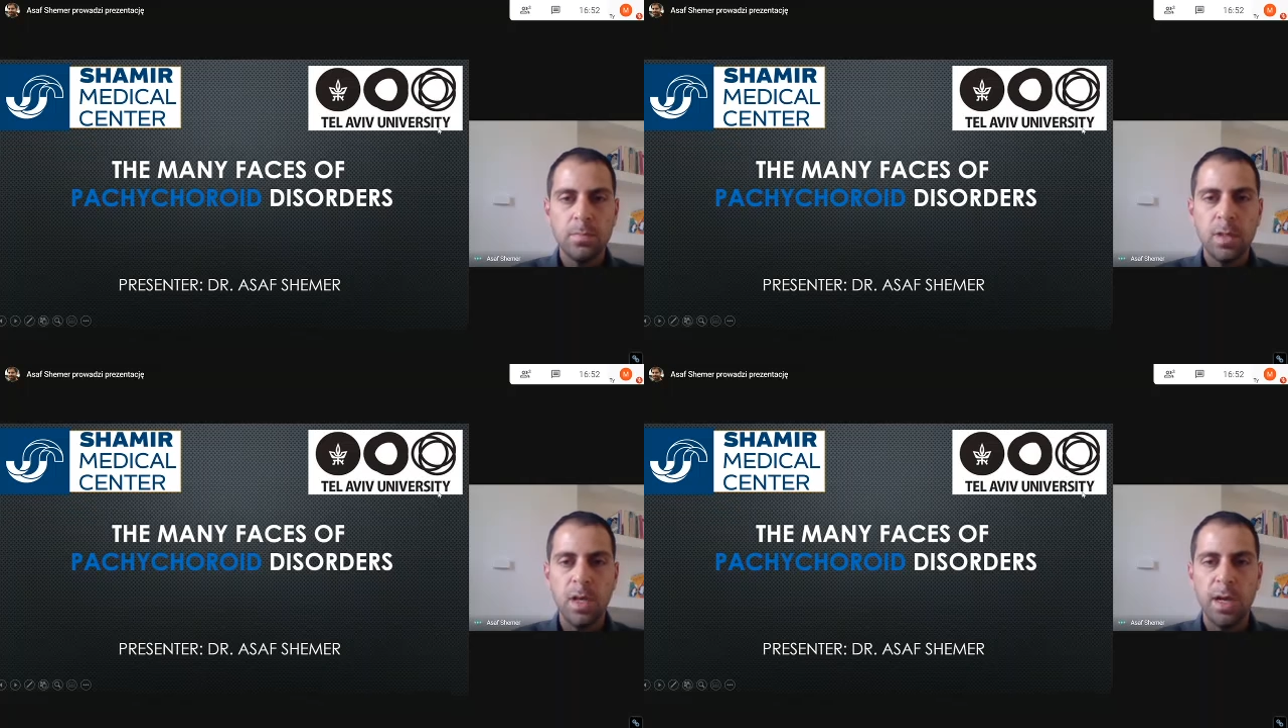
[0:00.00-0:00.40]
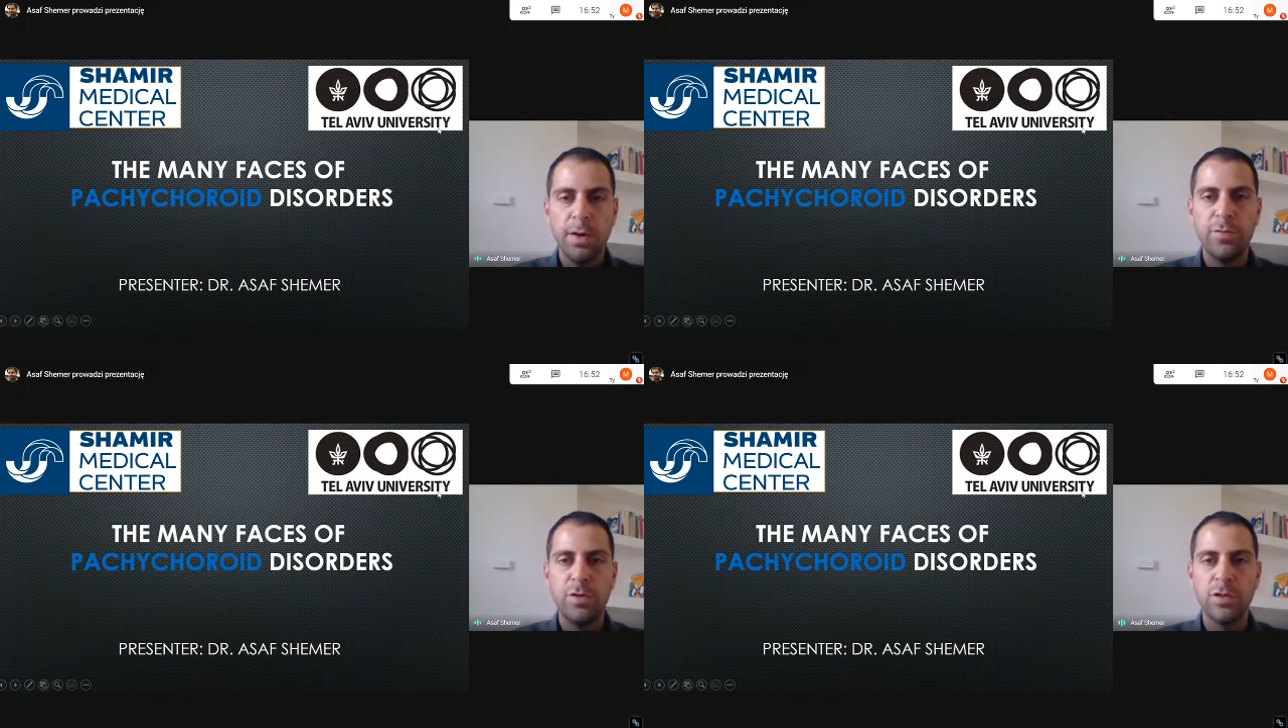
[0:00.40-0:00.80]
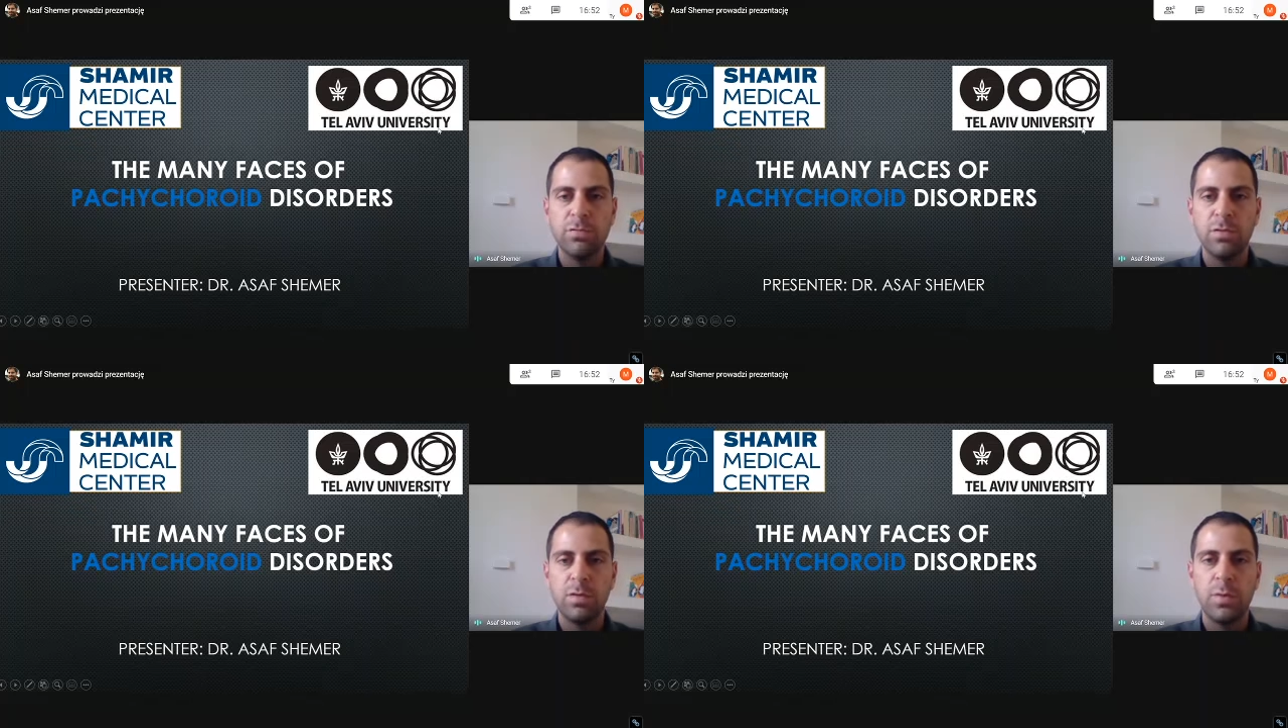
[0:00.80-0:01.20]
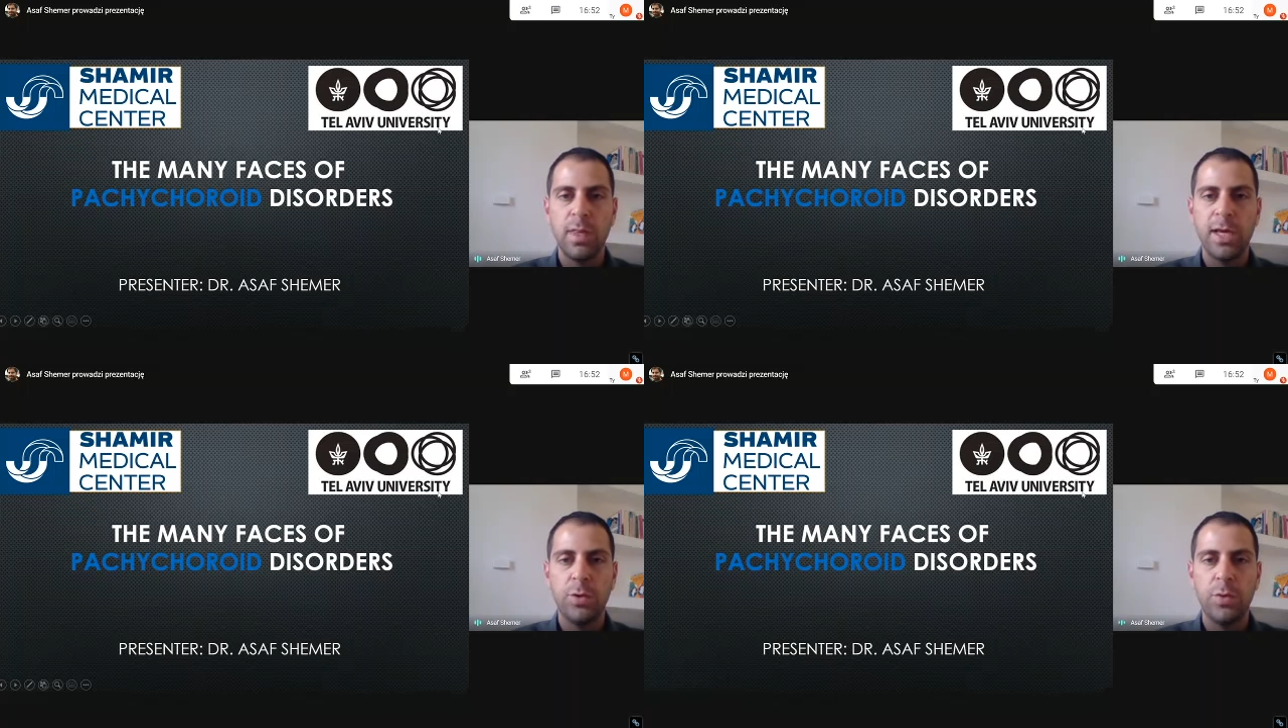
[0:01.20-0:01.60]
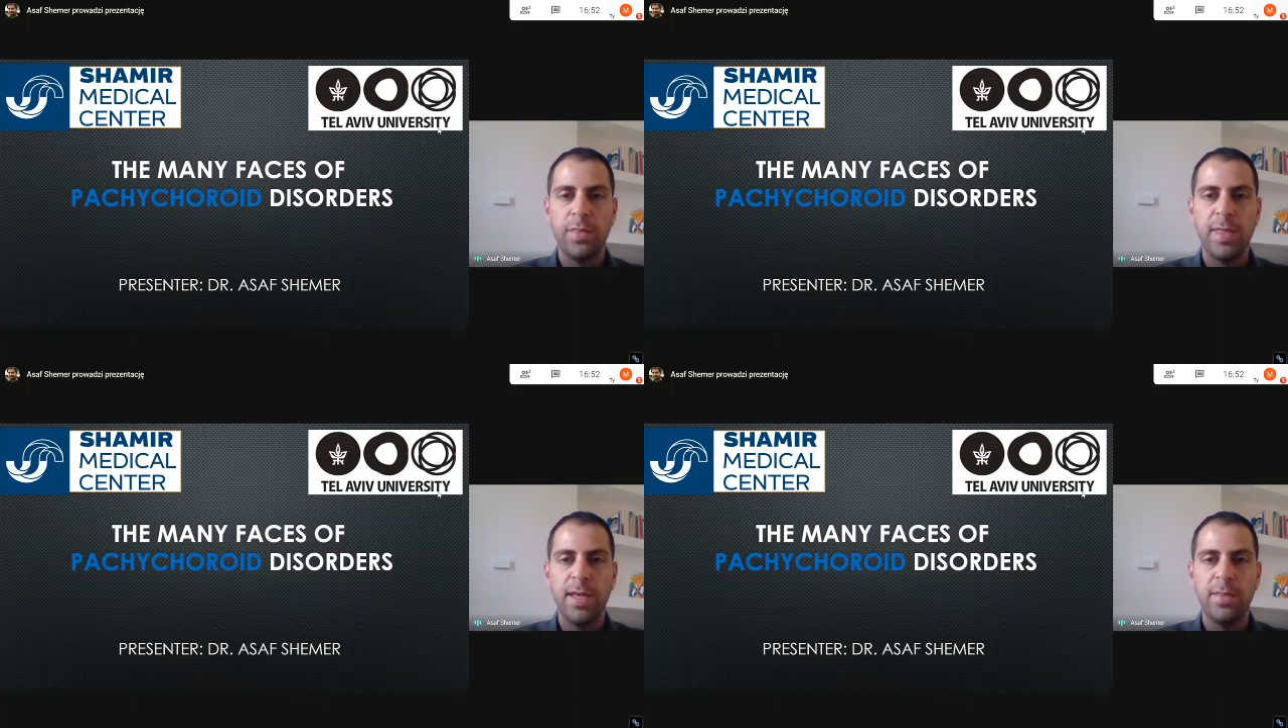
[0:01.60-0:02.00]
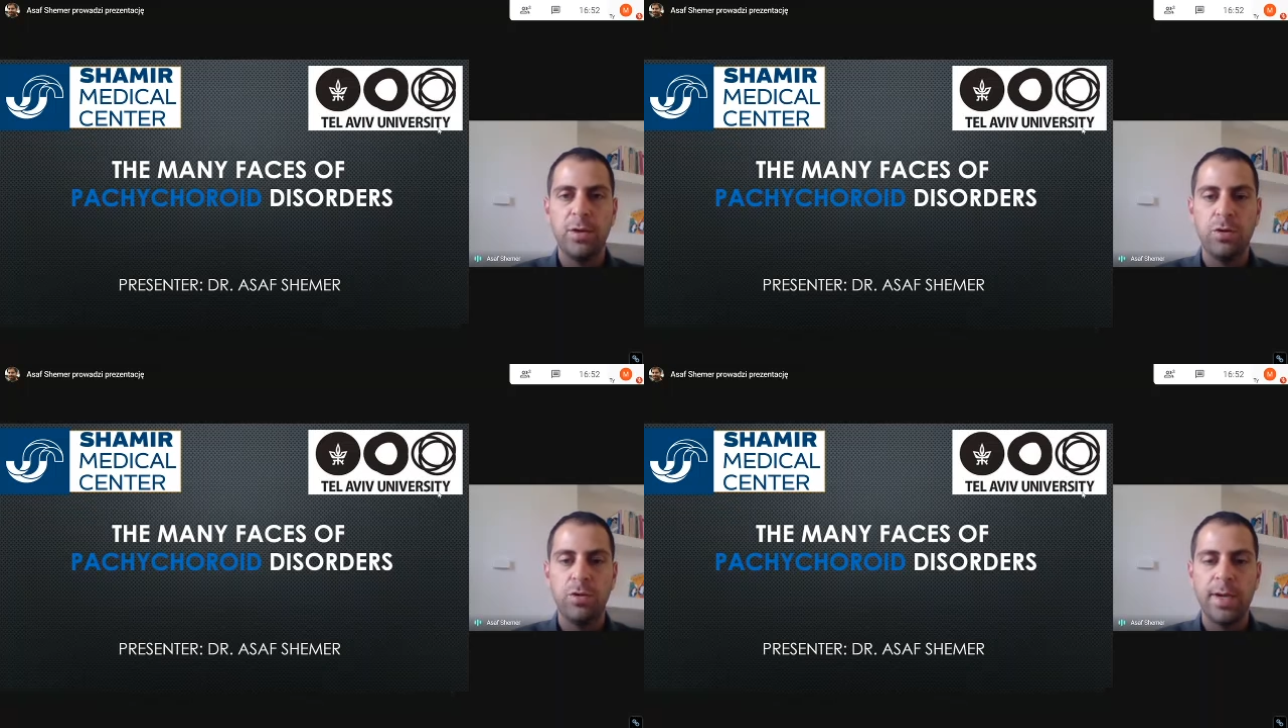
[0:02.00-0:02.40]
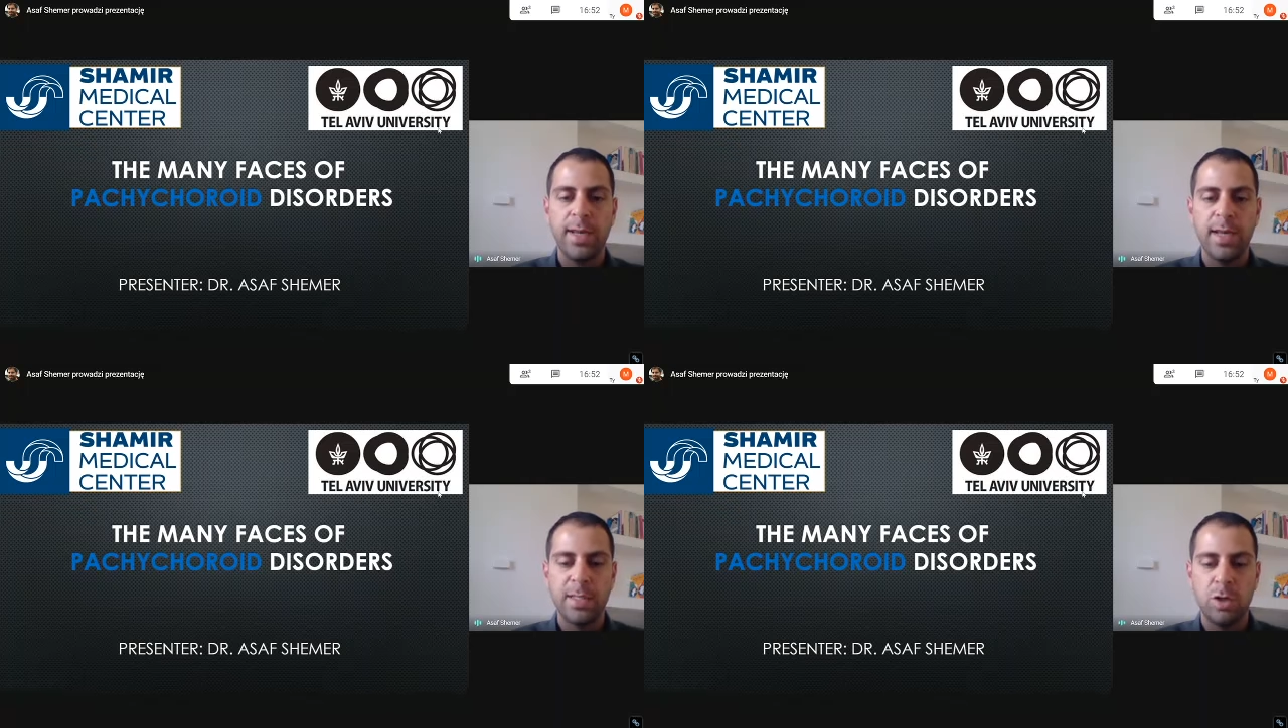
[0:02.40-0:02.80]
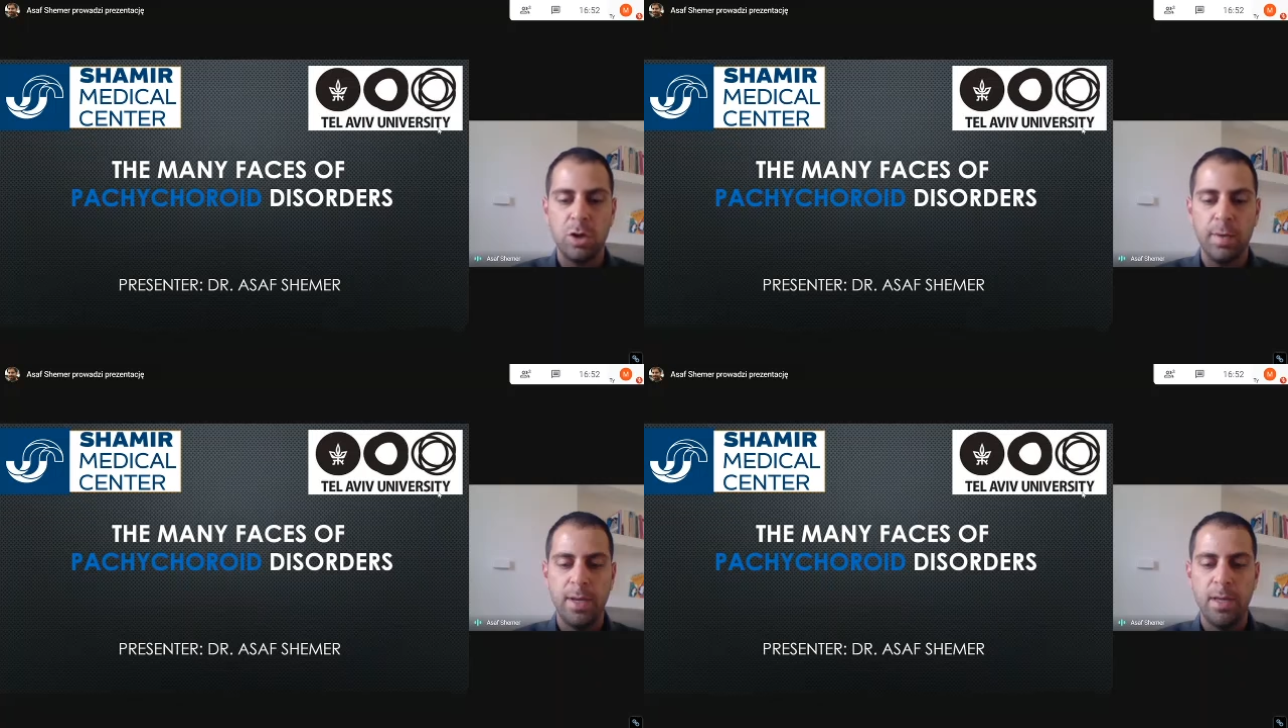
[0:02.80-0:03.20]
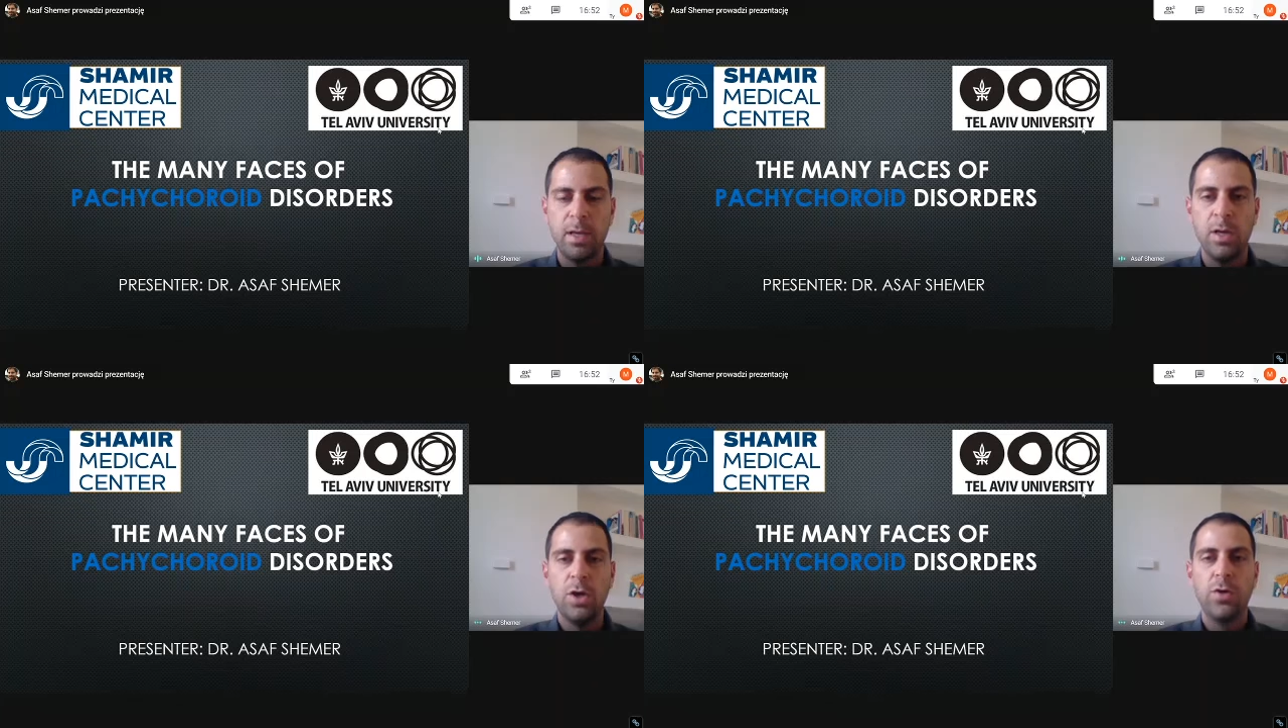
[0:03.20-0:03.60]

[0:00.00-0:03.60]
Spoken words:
First of all, I would like to thank the organizing committee